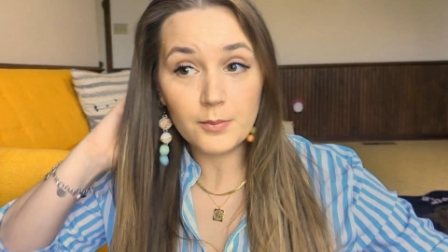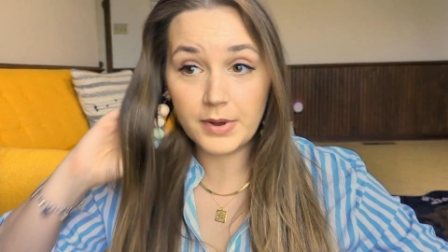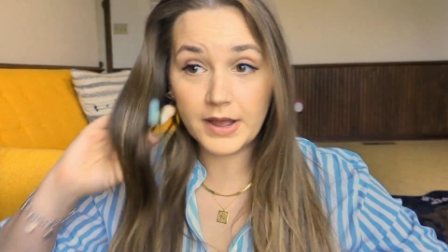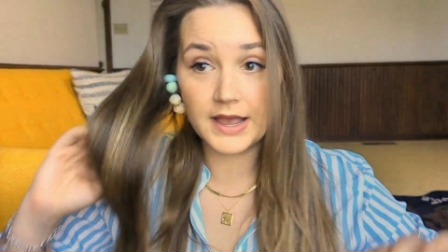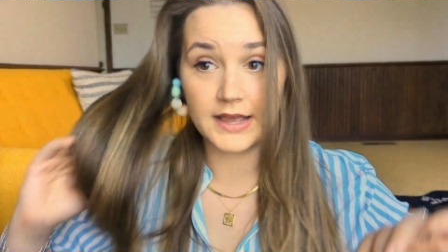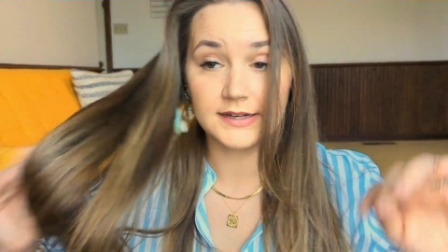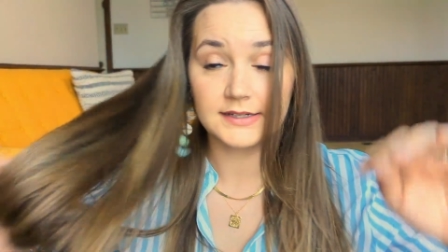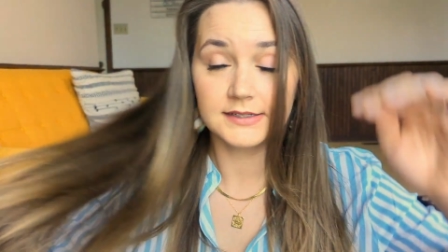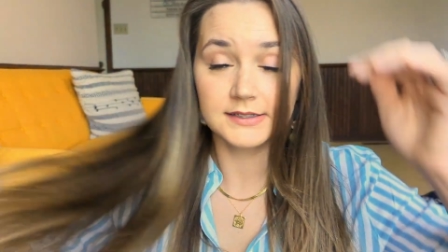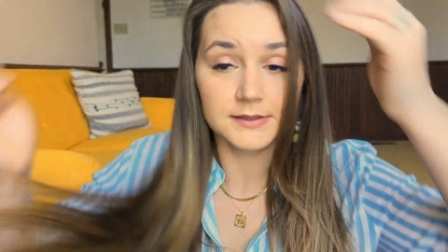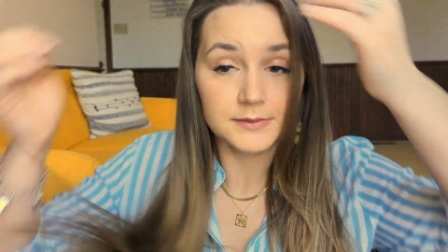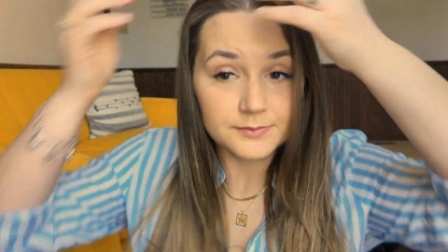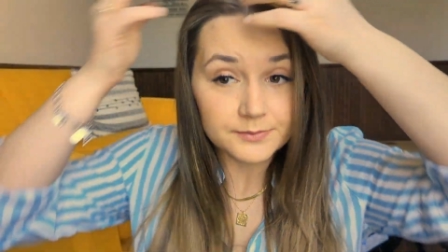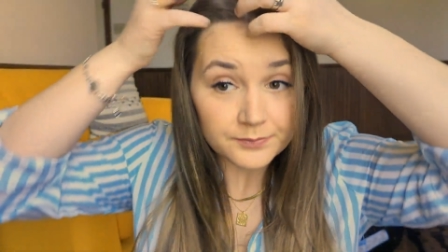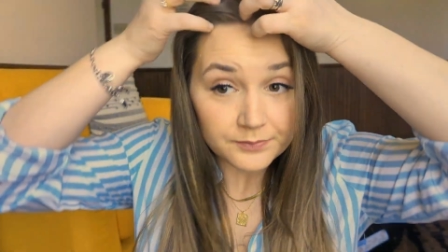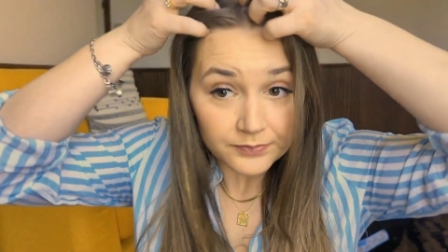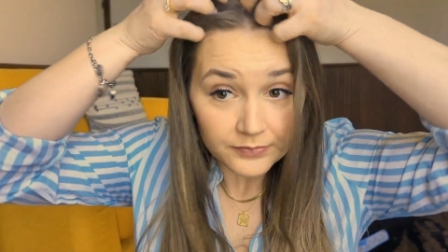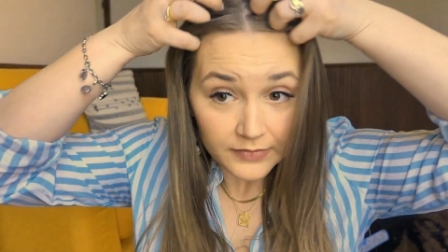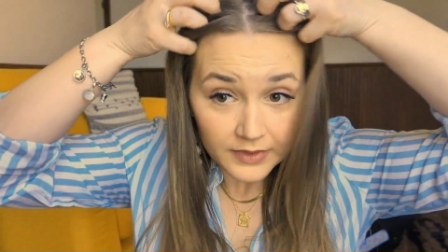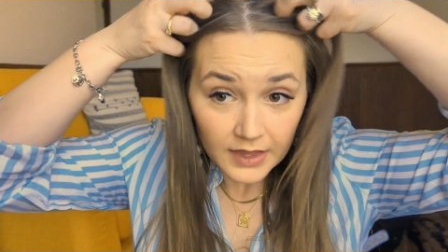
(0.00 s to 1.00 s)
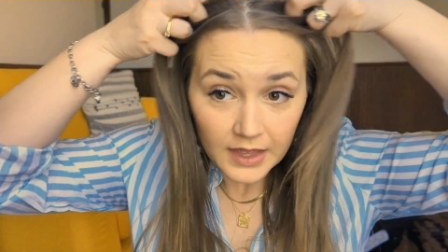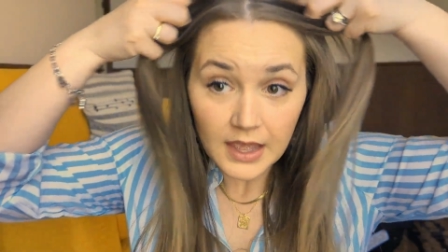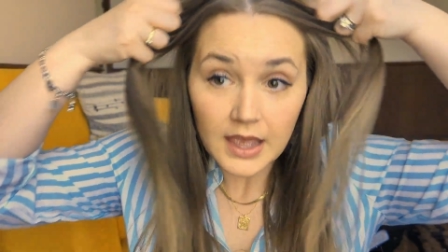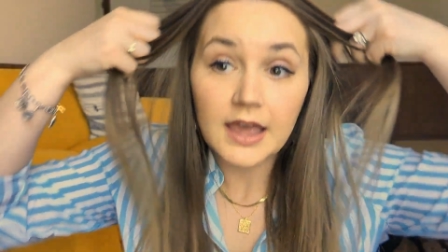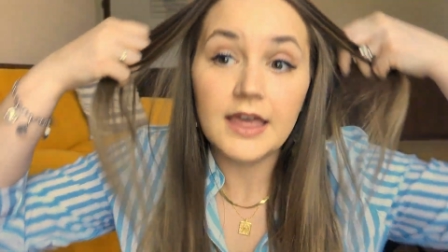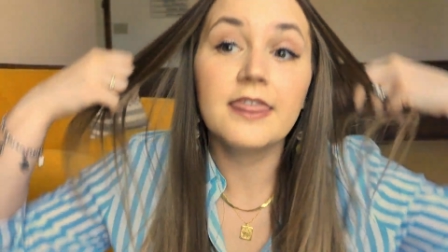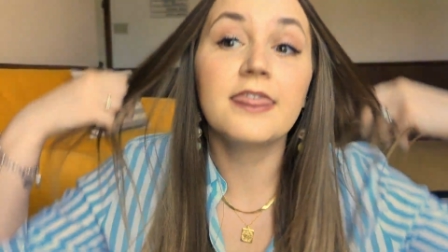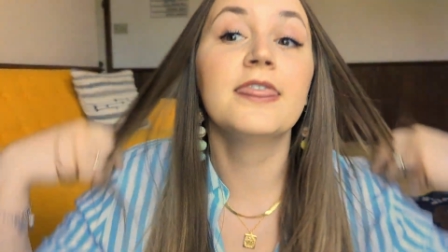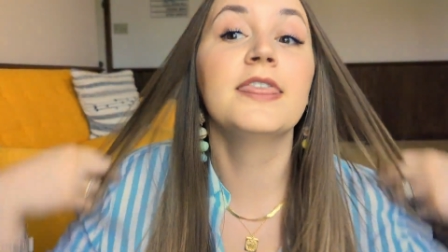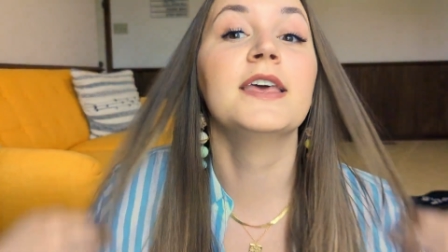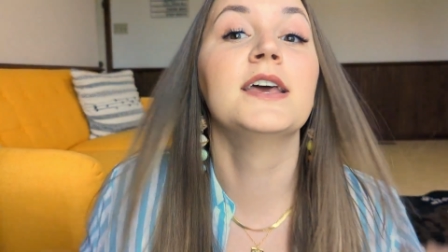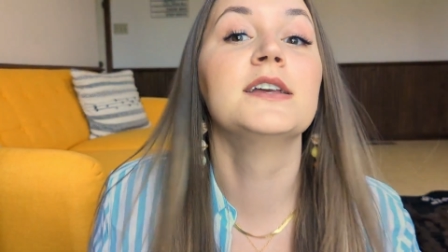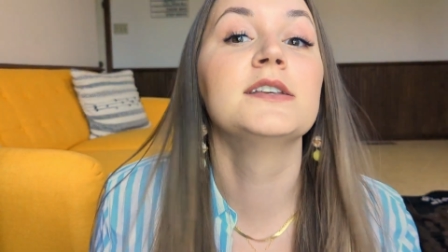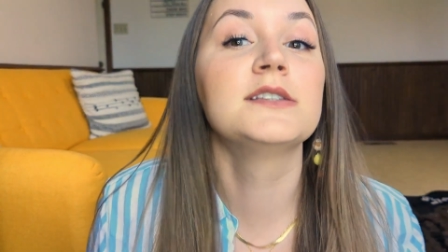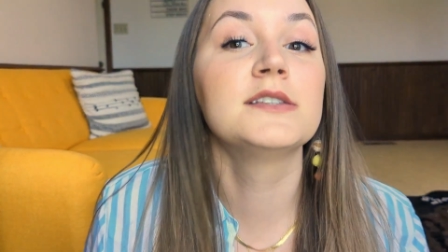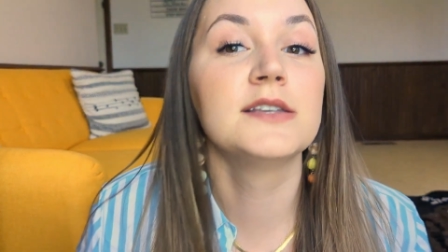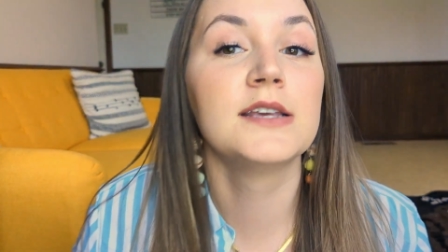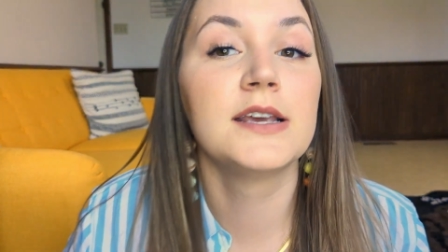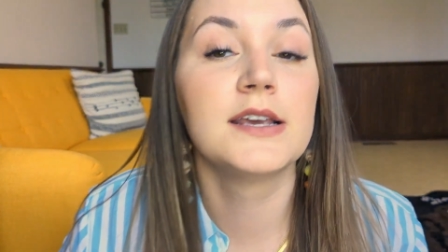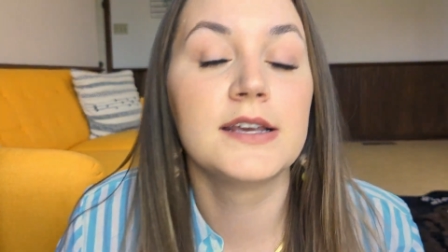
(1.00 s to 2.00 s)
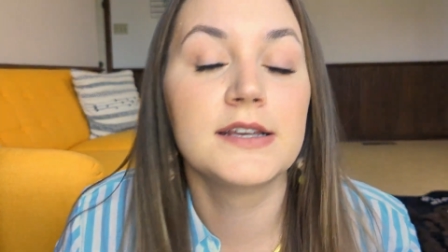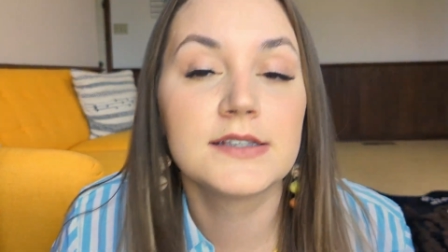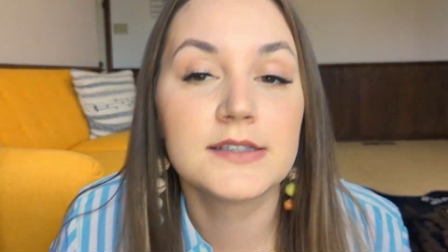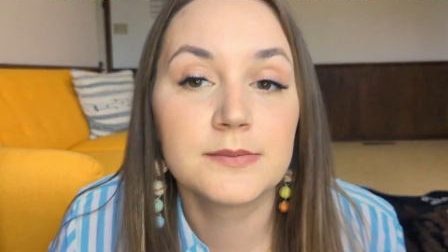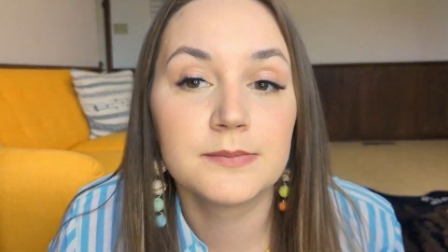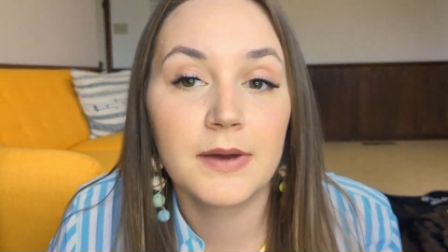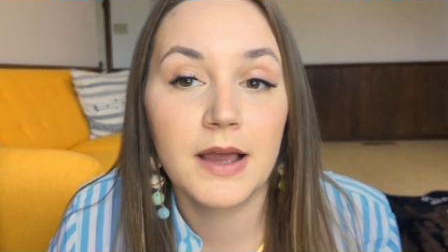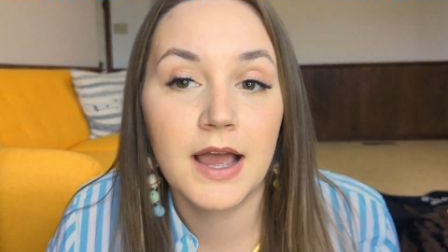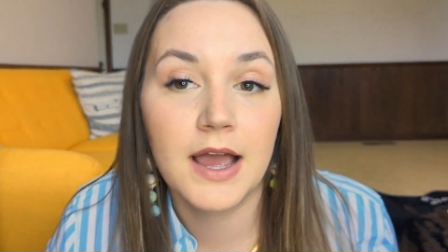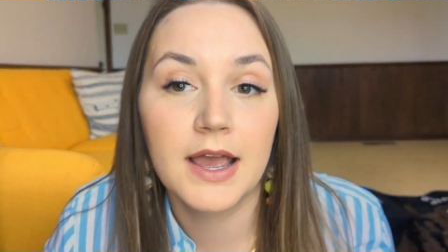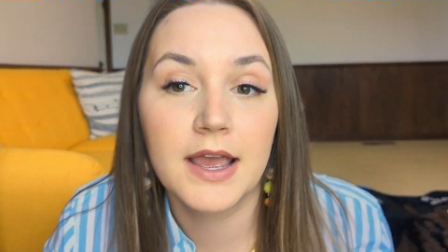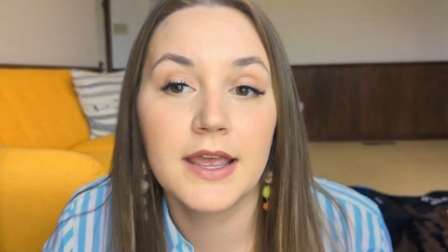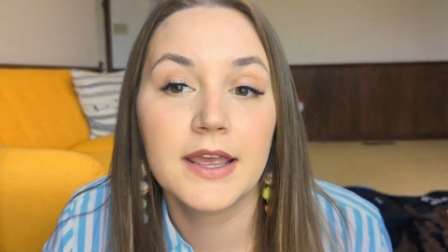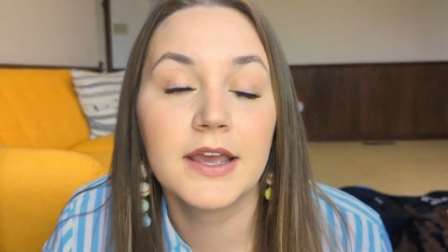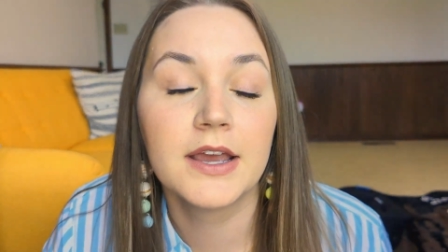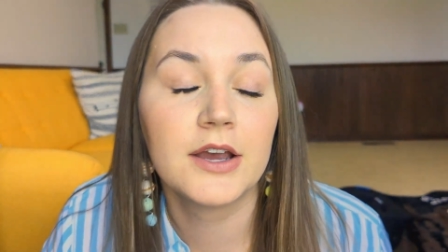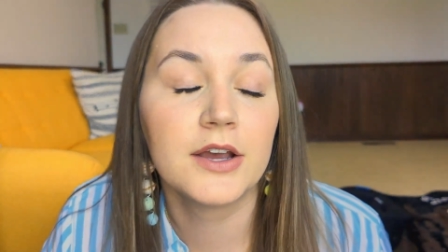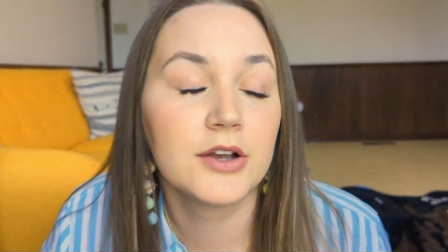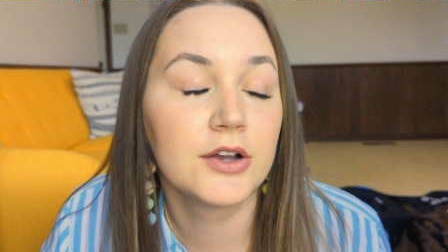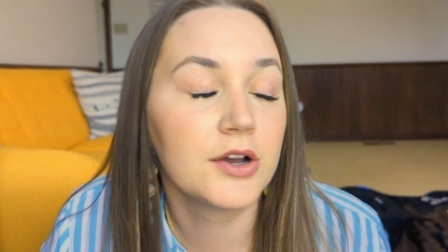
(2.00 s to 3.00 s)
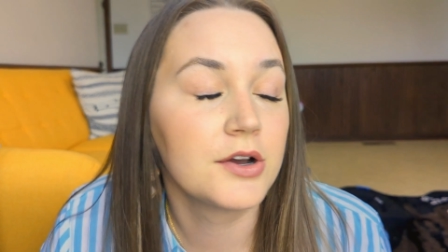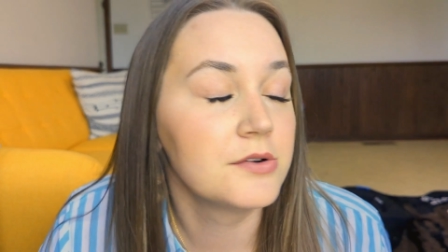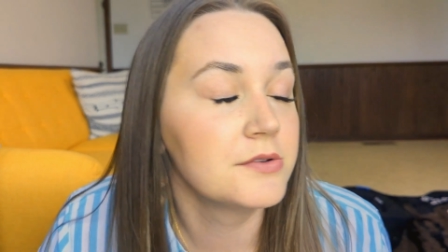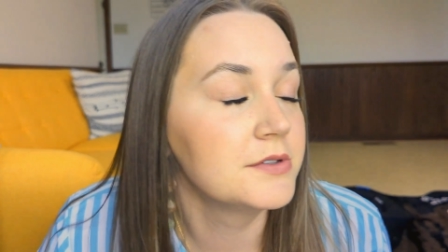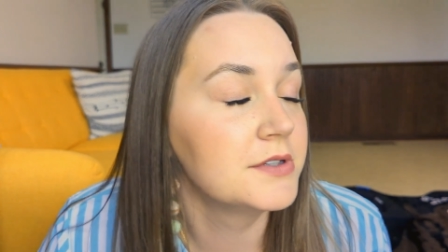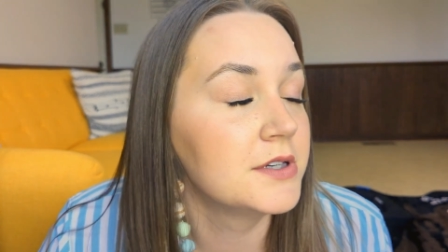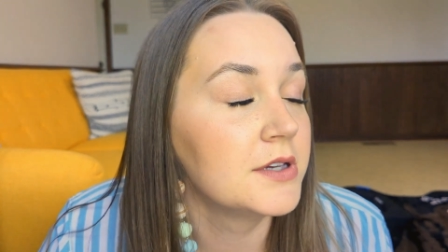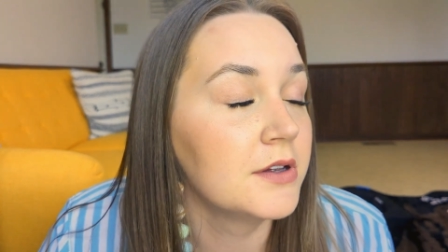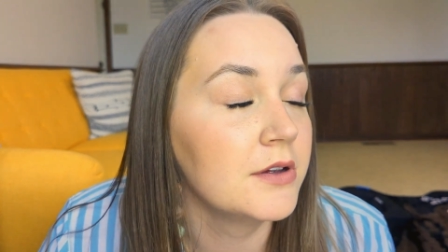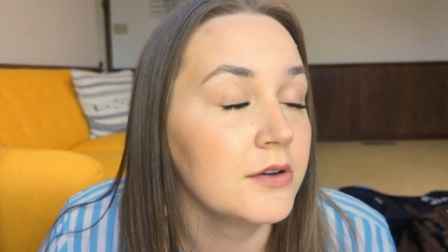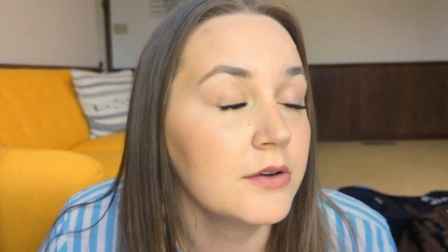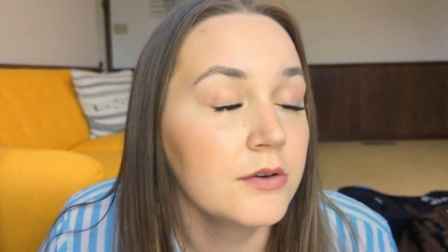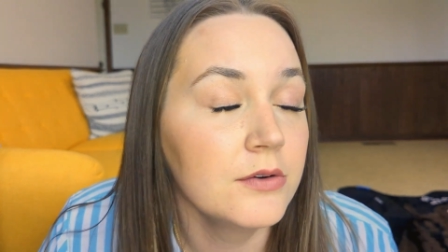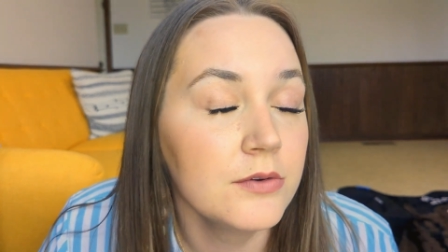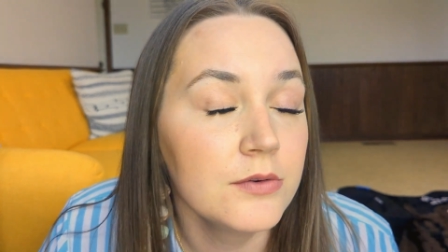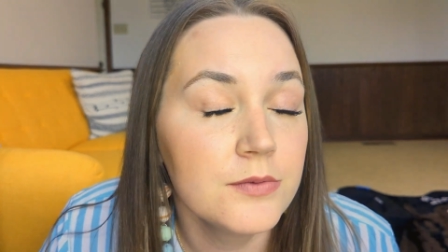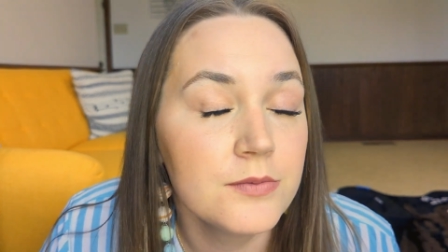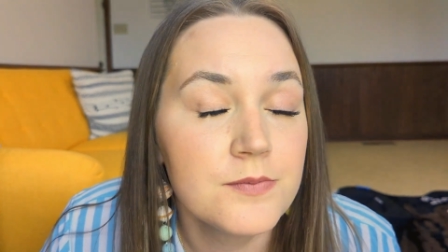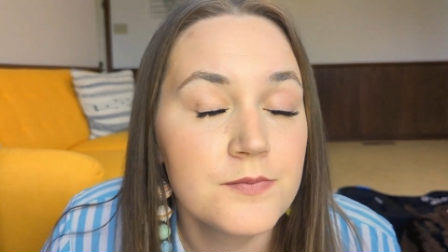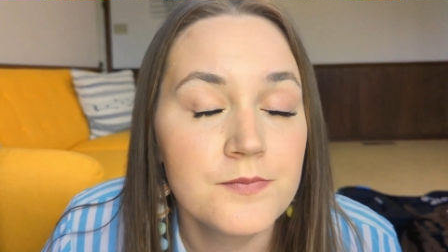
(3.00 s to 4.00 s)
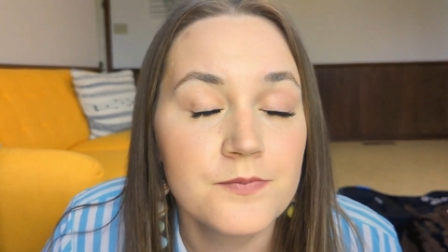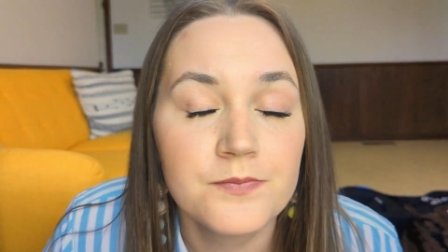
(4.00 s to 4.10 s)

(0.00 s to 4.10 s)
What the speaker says: But this is my go-to